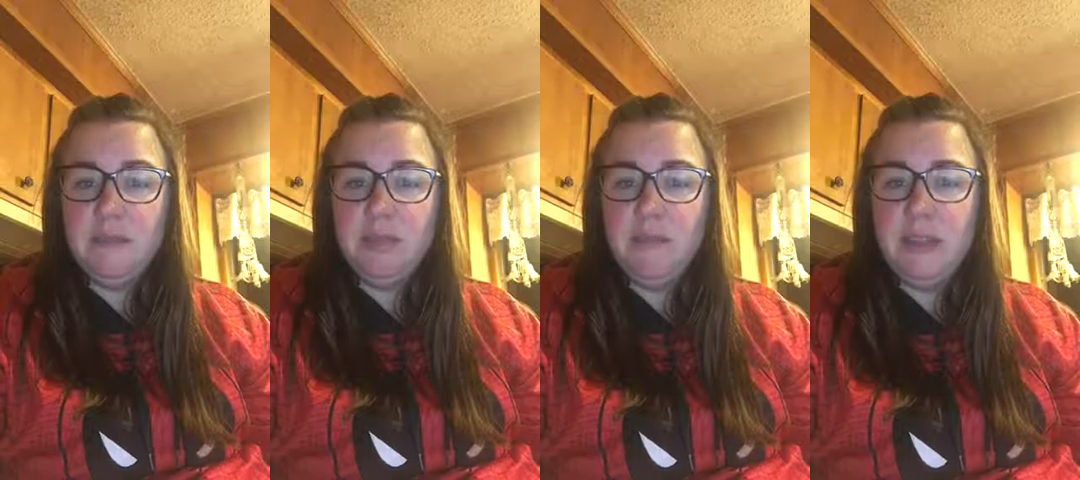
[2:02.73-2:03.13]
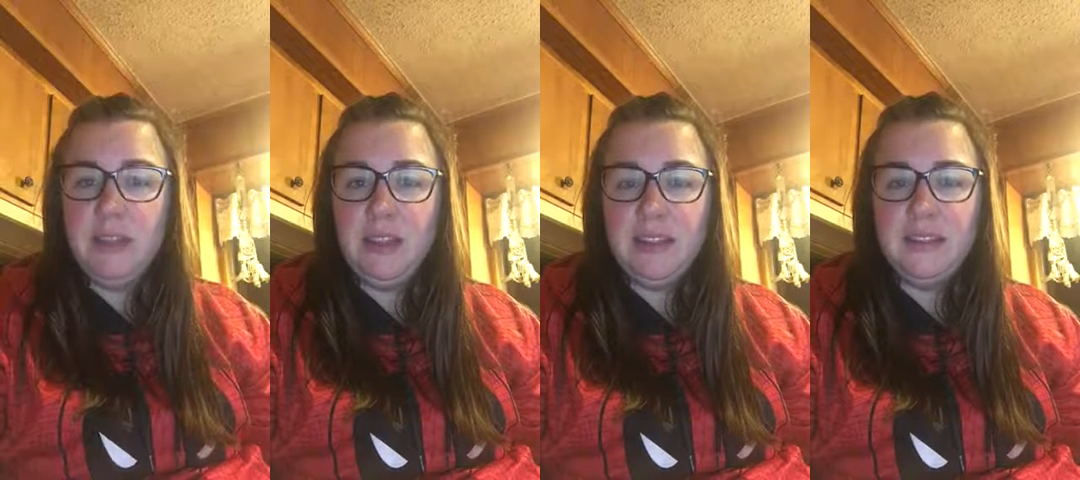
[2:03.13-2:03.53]
implement
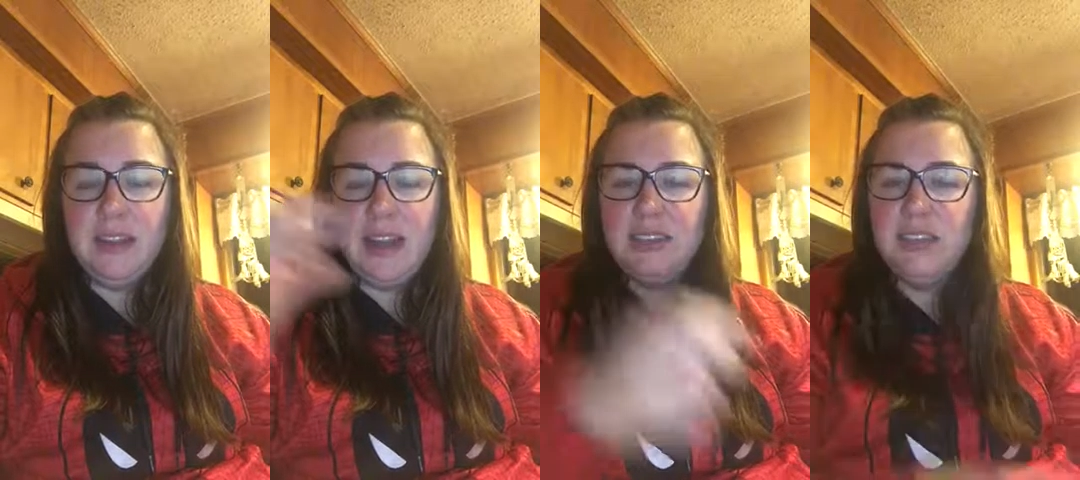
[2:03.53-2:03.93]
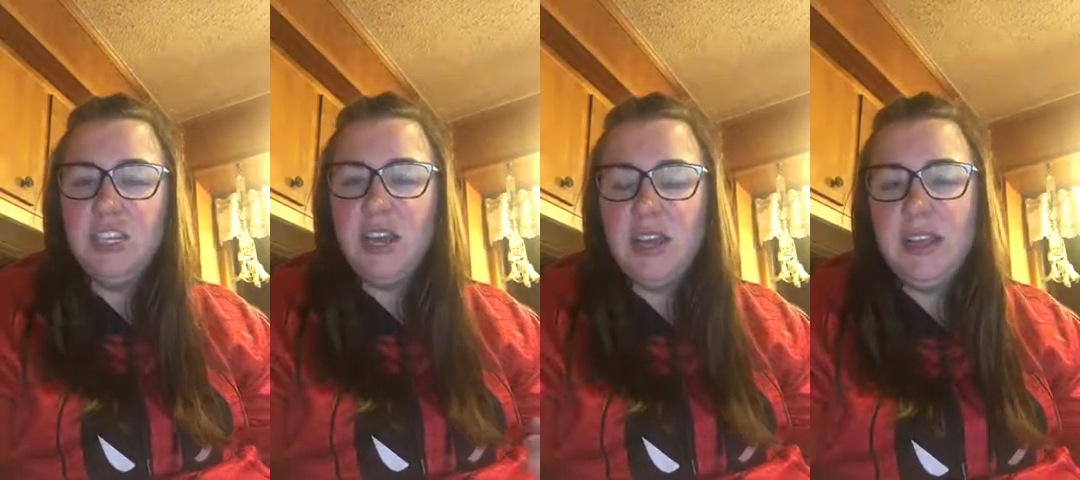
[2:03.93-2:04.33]
the lesson. I did
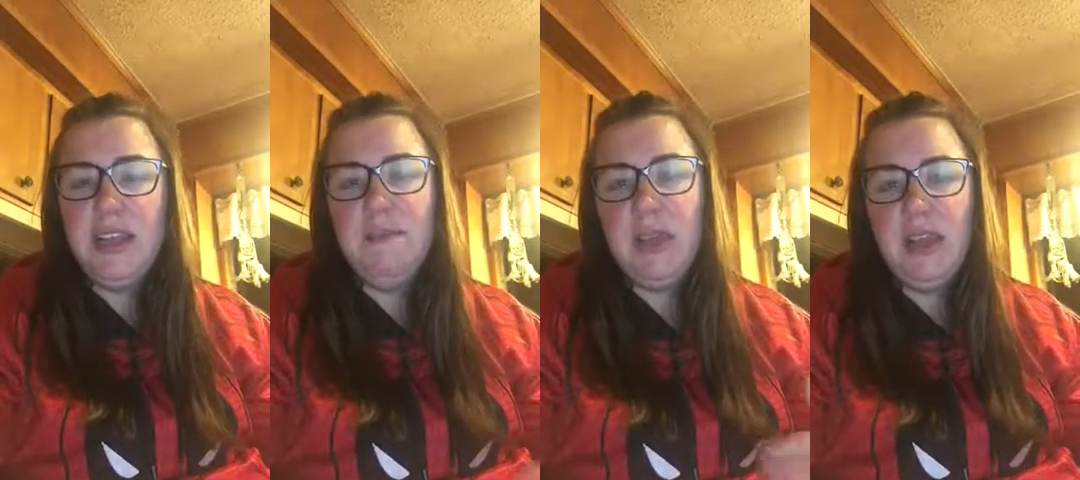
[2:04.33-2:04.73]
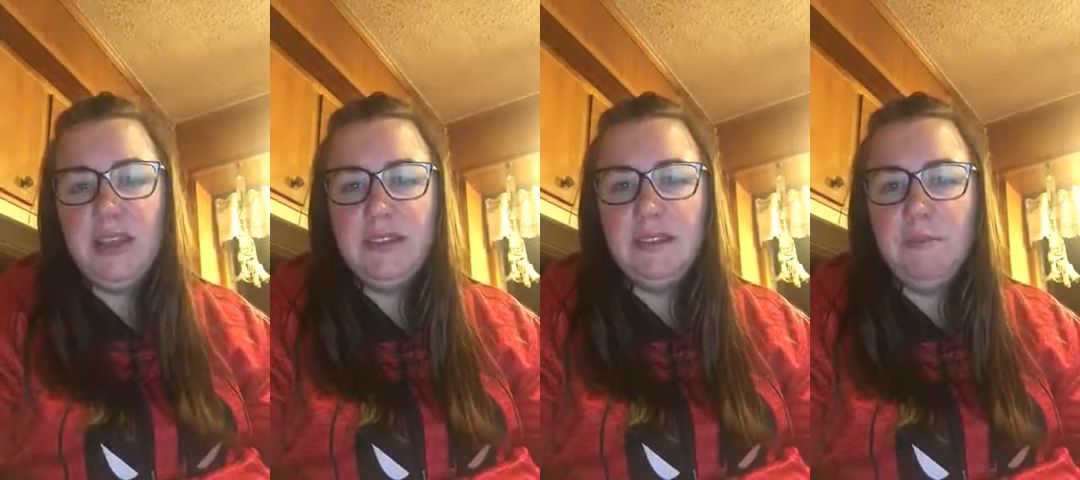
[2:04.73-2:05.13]
try to keep it
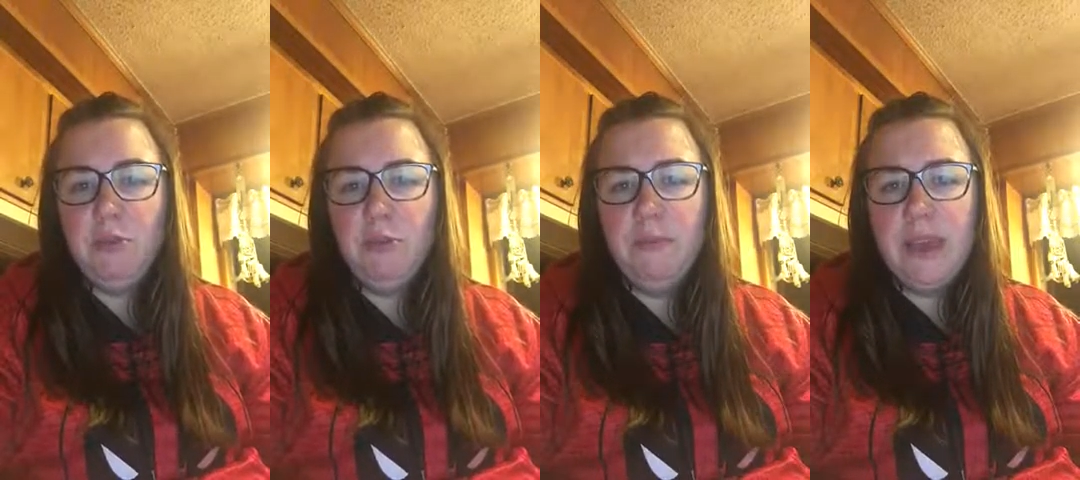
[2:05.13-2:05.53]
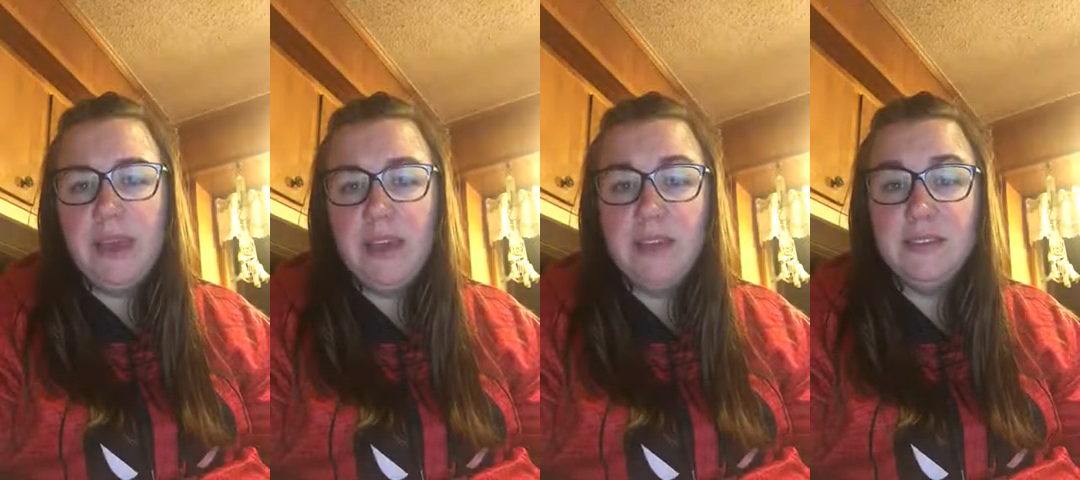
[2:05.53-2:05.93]
kind of simple
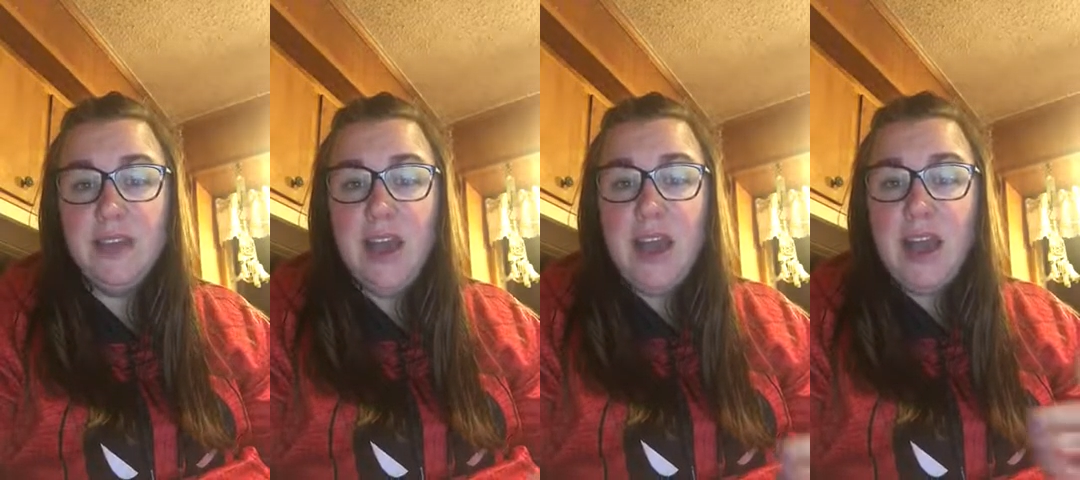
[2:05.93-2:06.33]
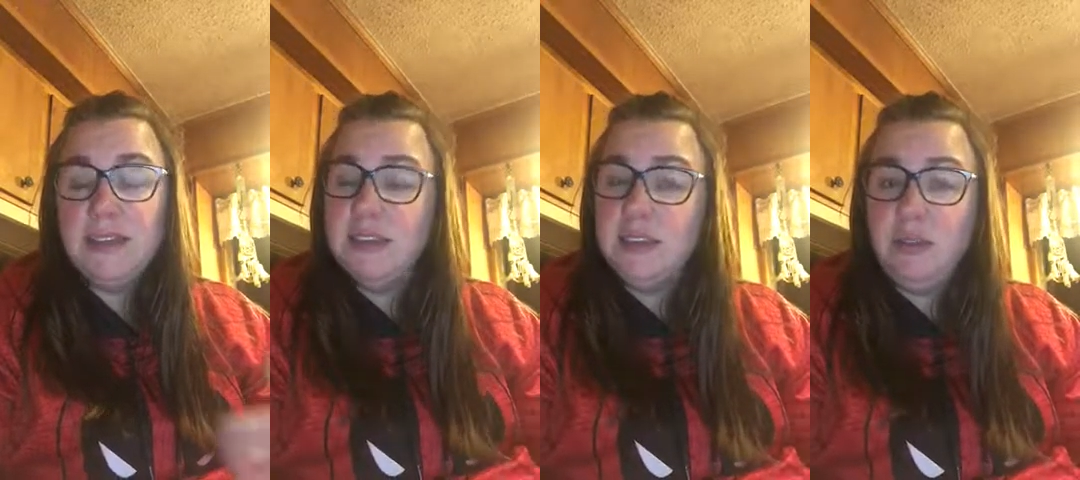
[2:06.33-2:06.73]
because I
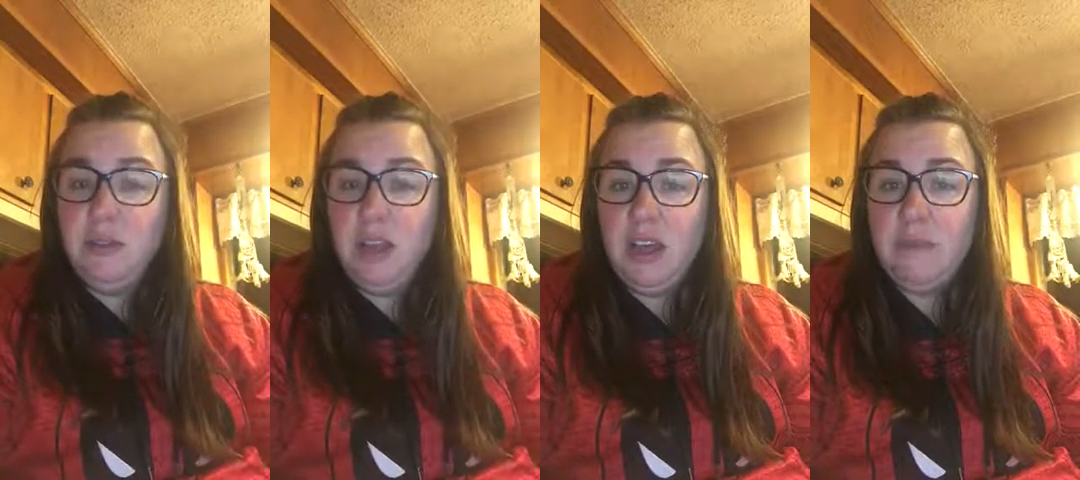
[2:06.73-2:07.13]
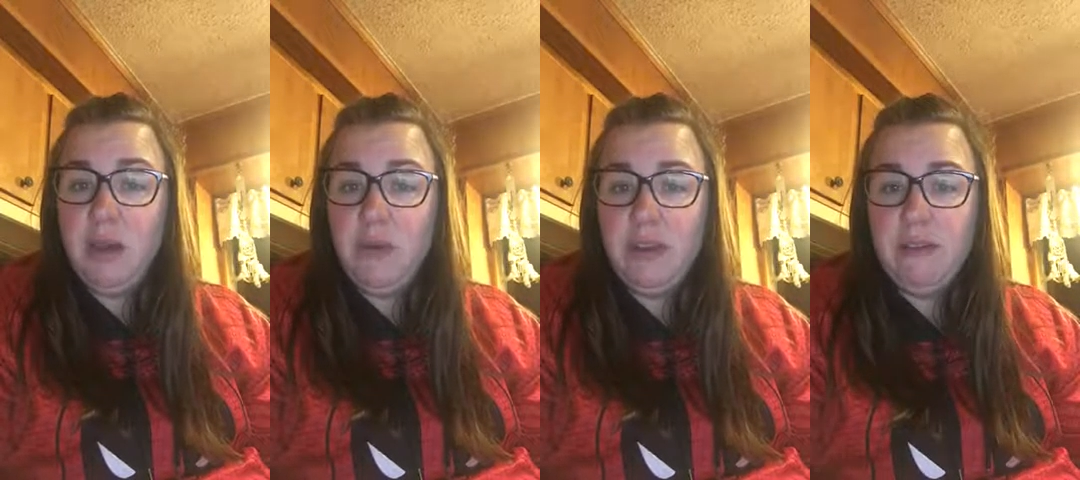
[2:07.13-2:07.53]
didn't know a lot
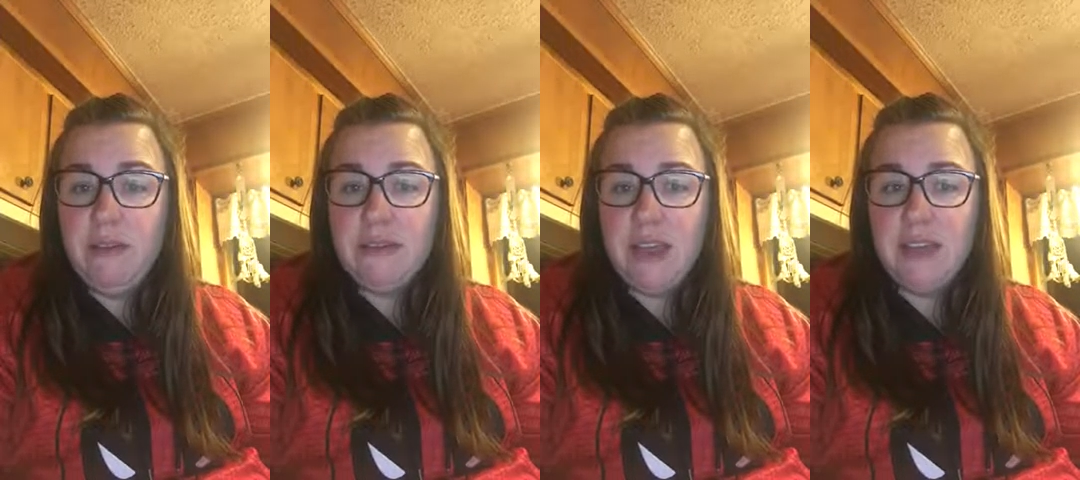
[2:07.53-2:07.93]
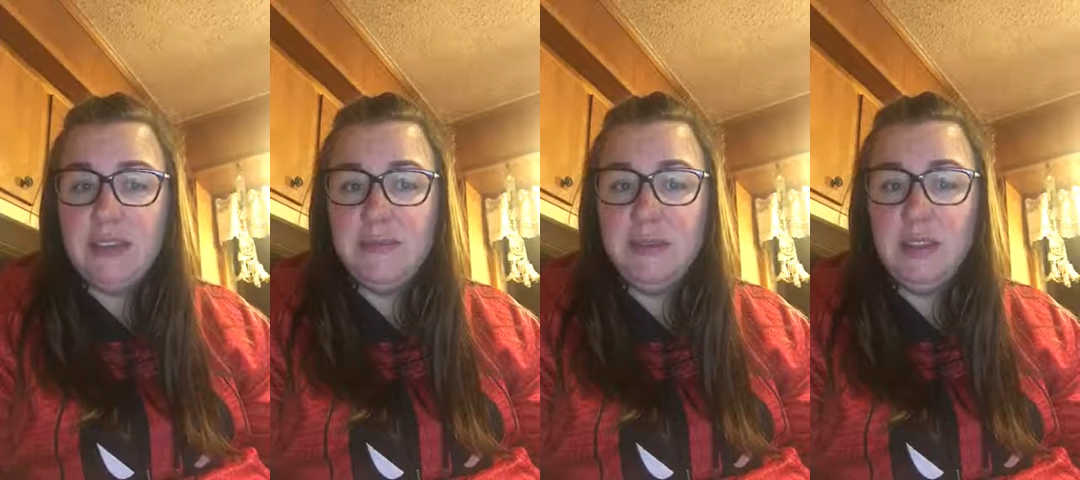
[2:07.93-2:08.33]
about where he was
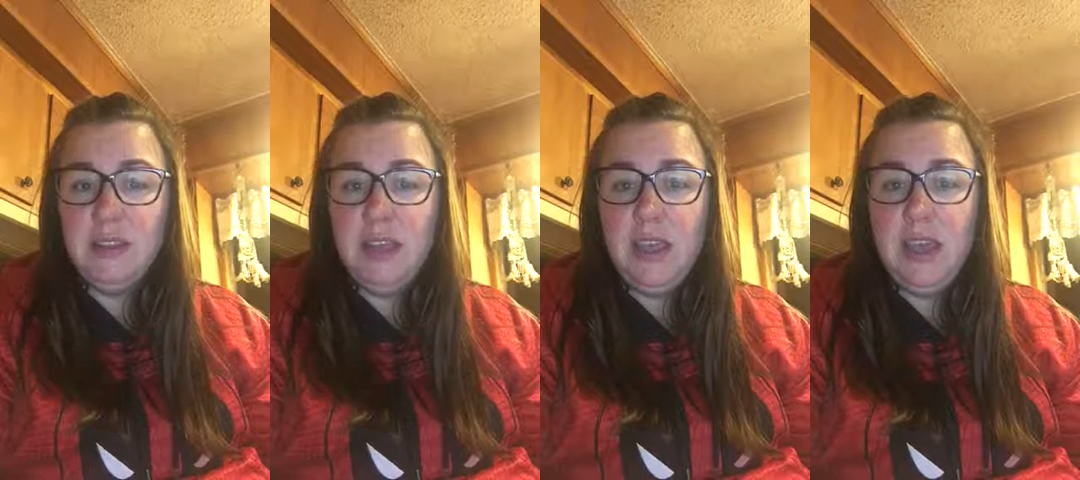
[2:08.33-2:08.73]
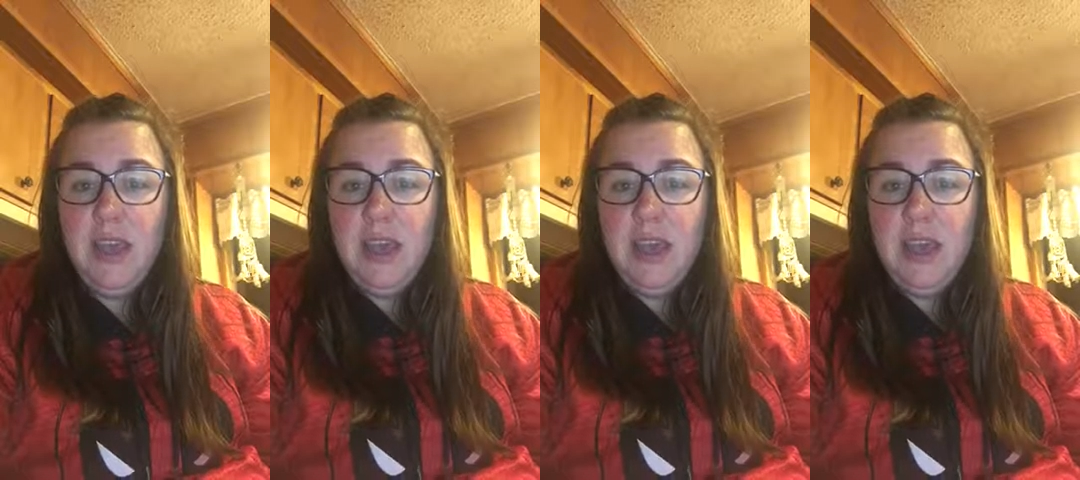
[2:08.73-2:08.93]
academically,